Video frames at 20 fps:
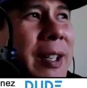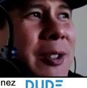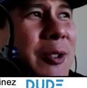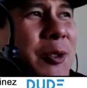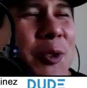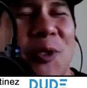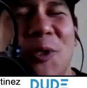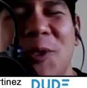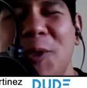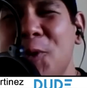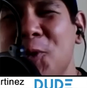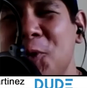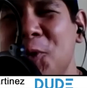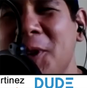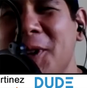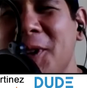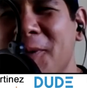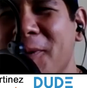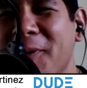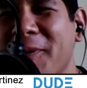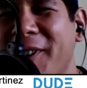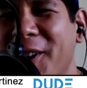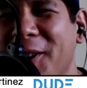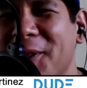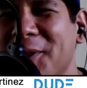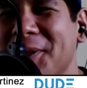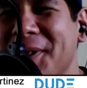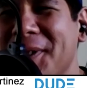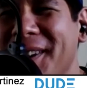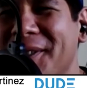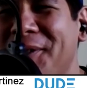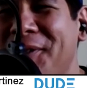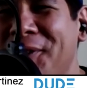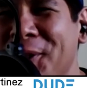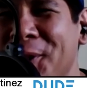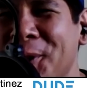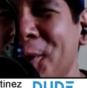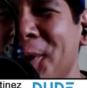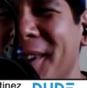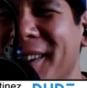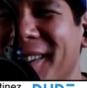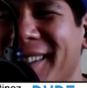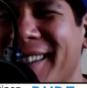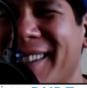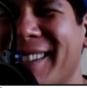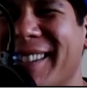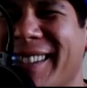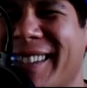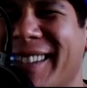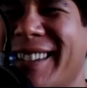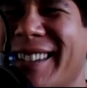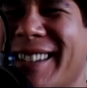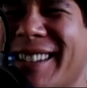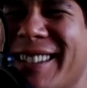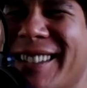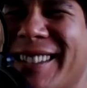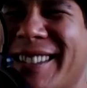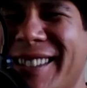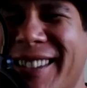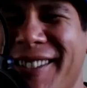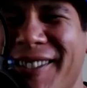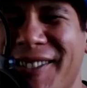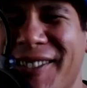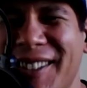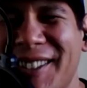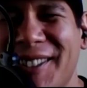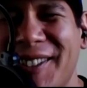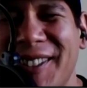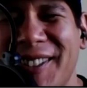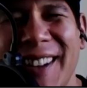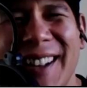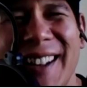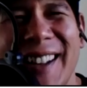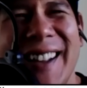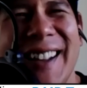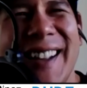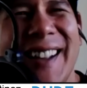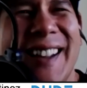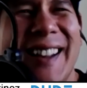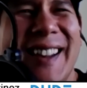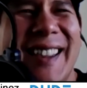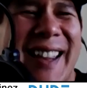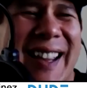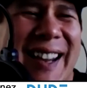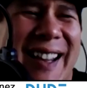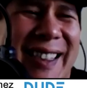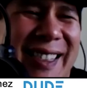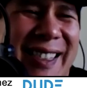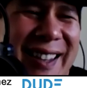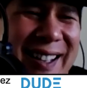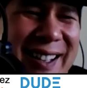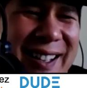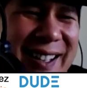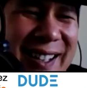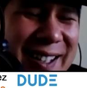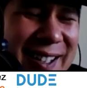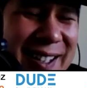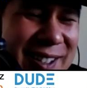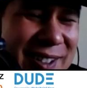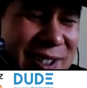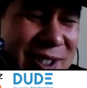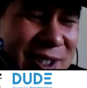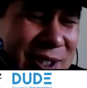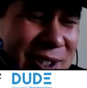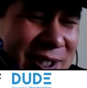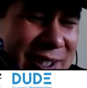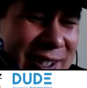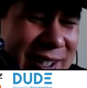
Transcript: it's usually revolves around food. Okay. So we do like a lunch,